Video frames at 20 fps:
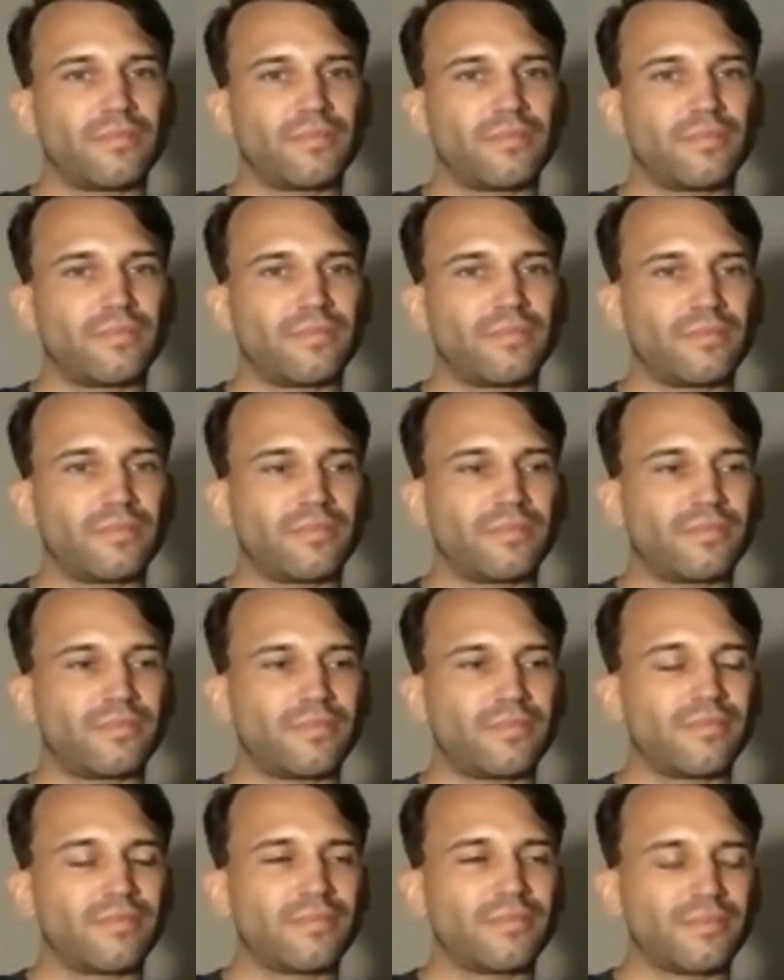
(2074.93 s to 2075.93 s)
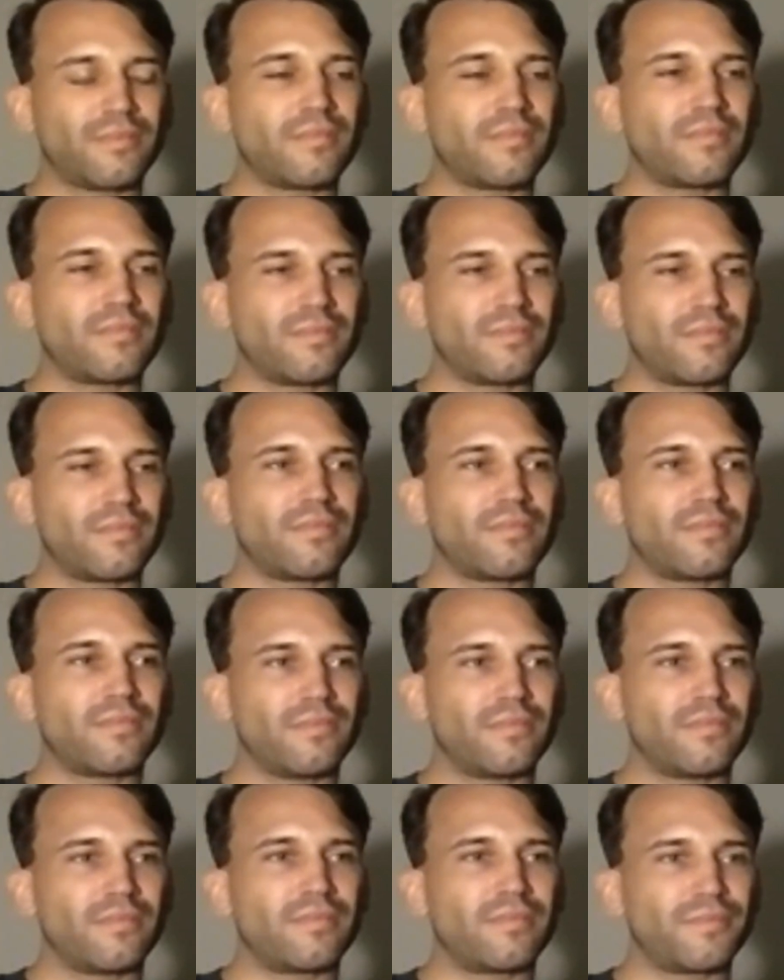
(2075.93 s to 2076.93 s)

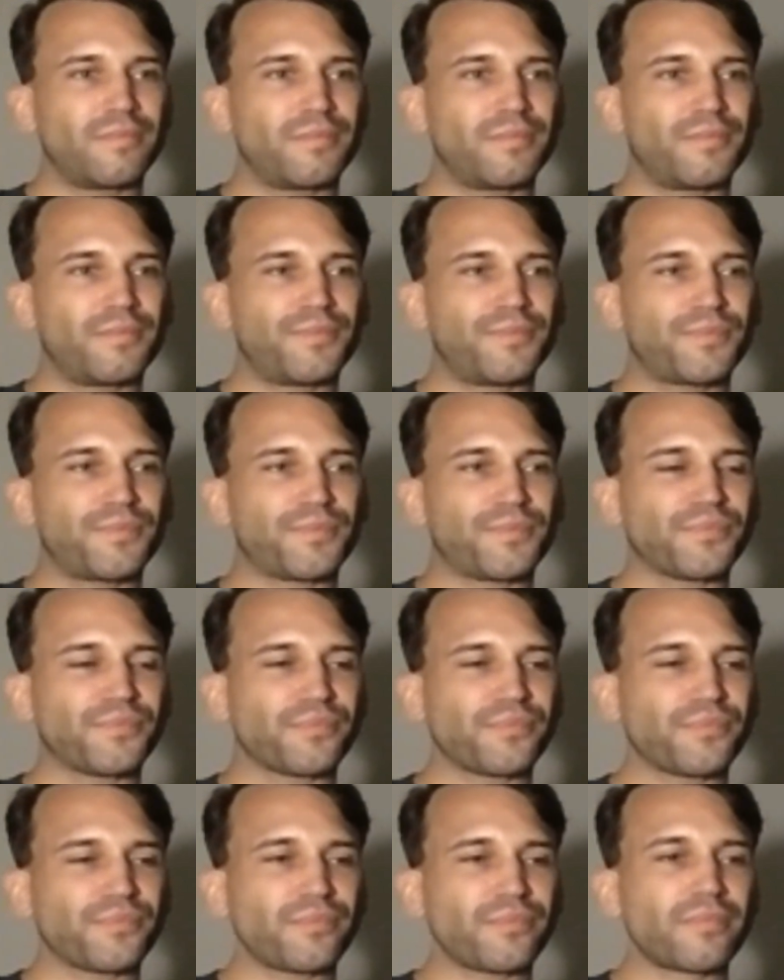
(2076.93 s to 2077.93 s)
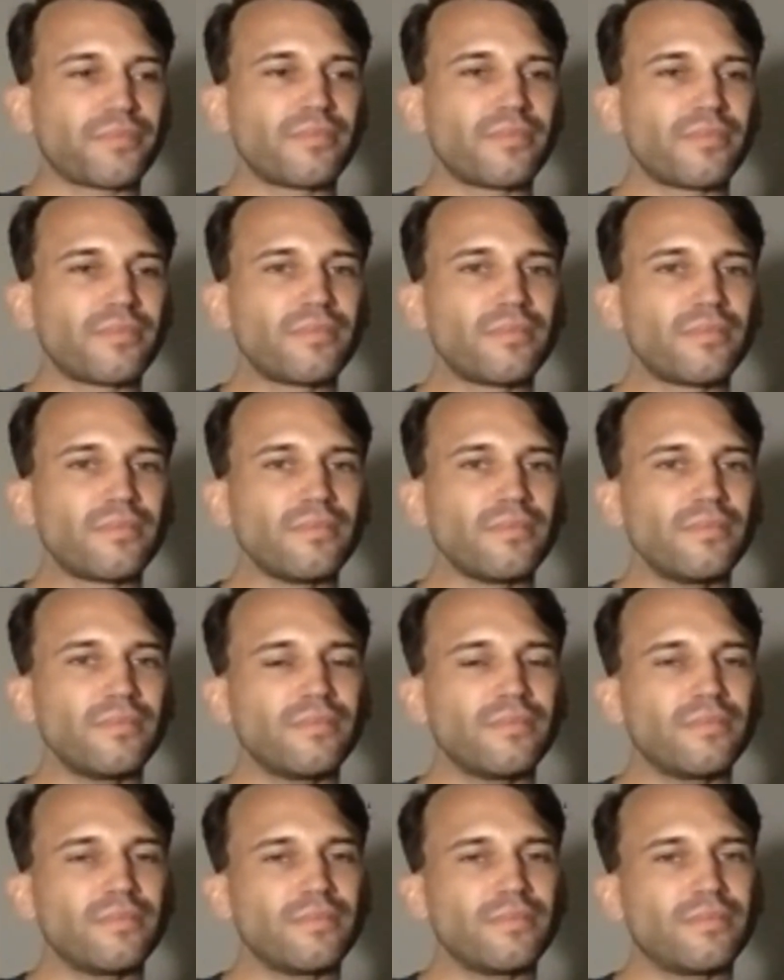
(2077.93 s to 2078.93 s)

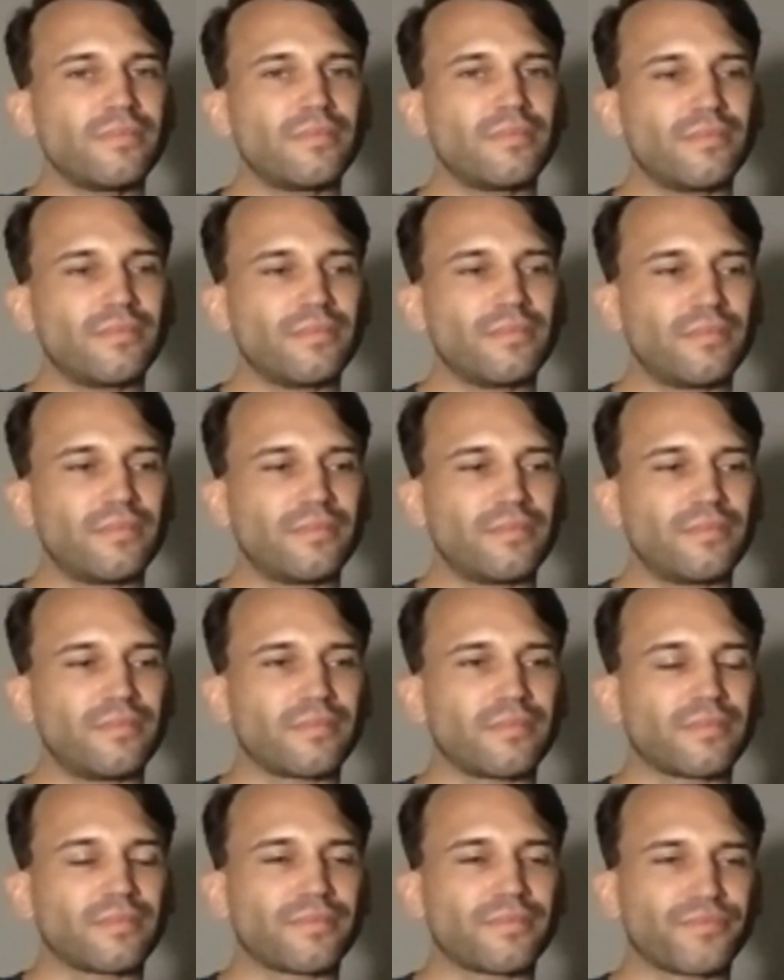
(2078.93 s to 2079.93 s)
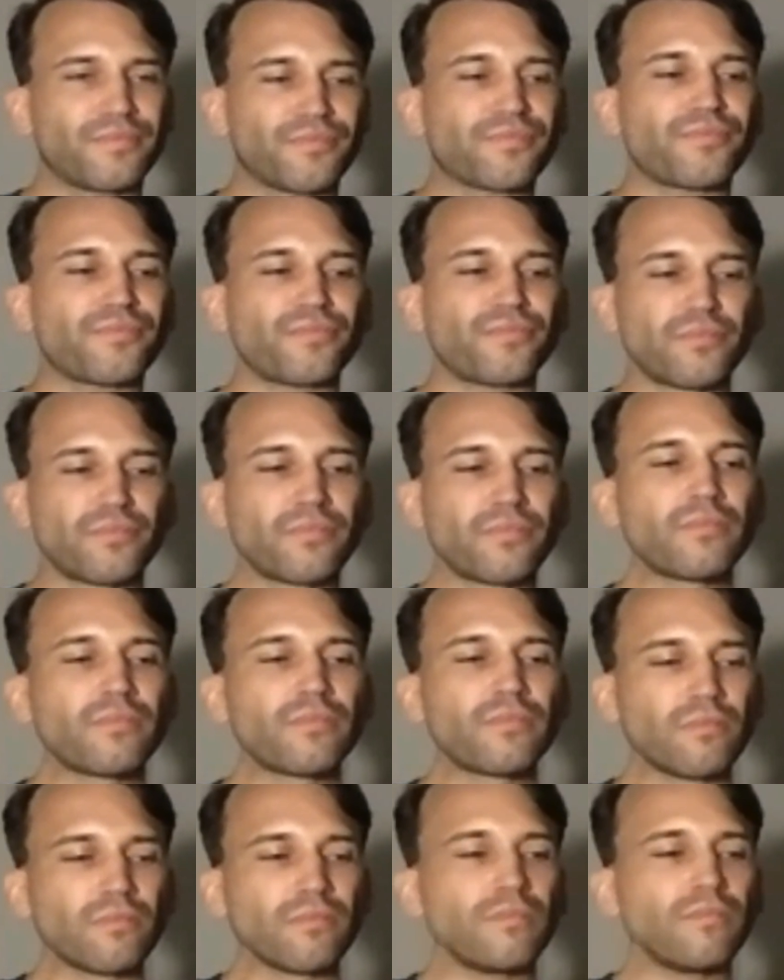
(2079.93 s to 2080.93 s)

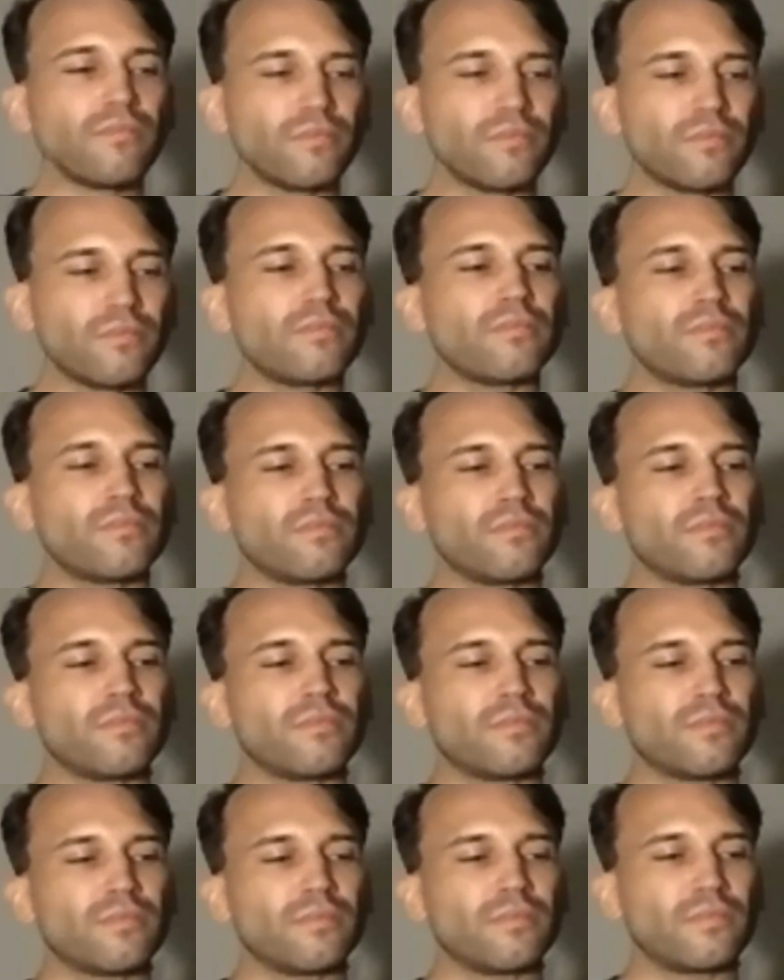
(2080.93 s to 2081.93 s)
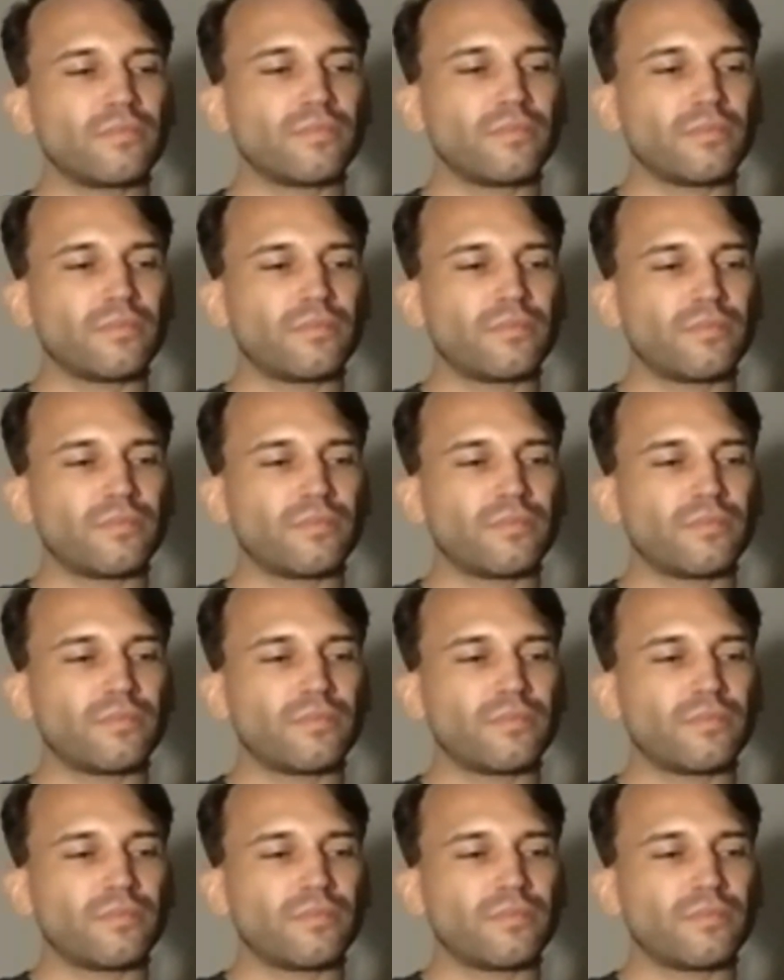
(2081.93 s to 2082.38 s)
The person shown says nothing.